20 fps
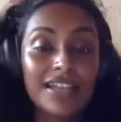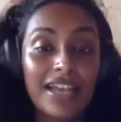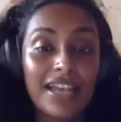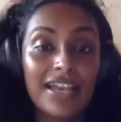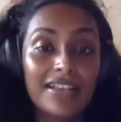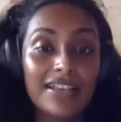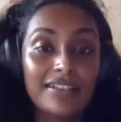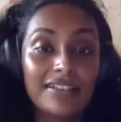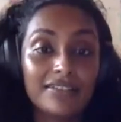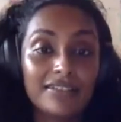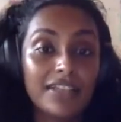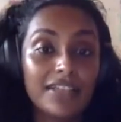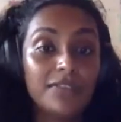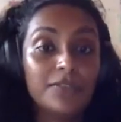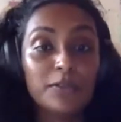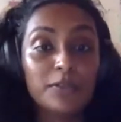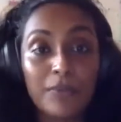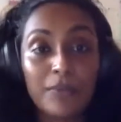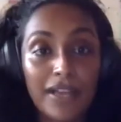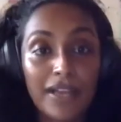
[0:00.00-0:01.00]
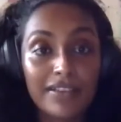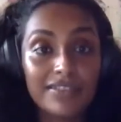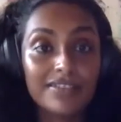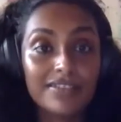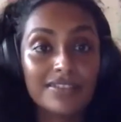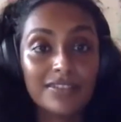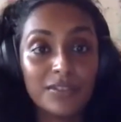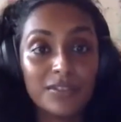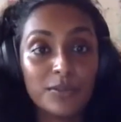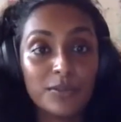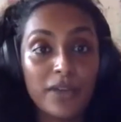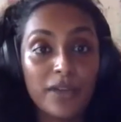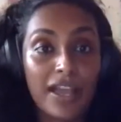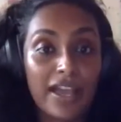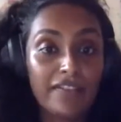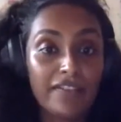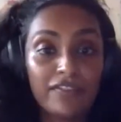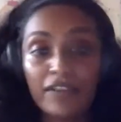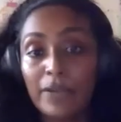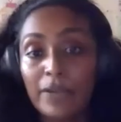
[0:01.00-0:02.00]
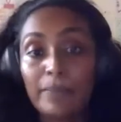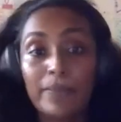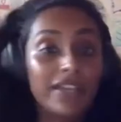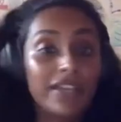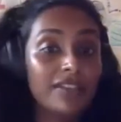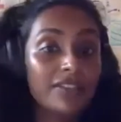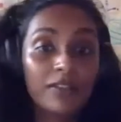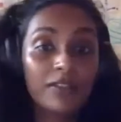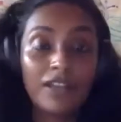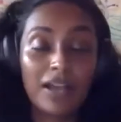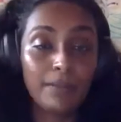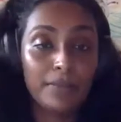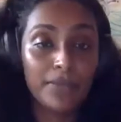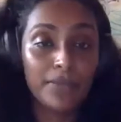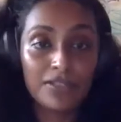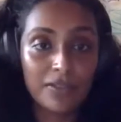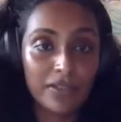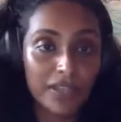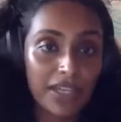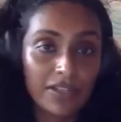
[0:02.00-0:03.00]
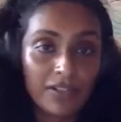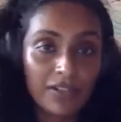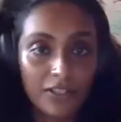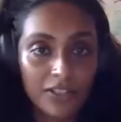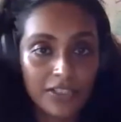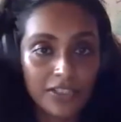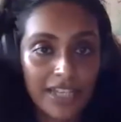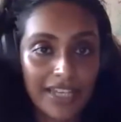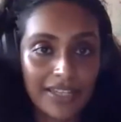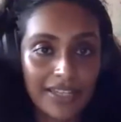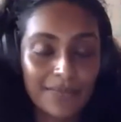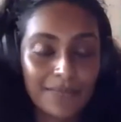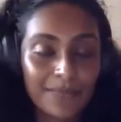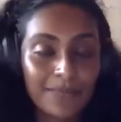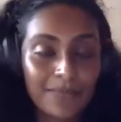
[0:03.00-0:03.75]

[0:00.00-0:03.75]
And in 2 months, you have creeping cucumbers to eat all day.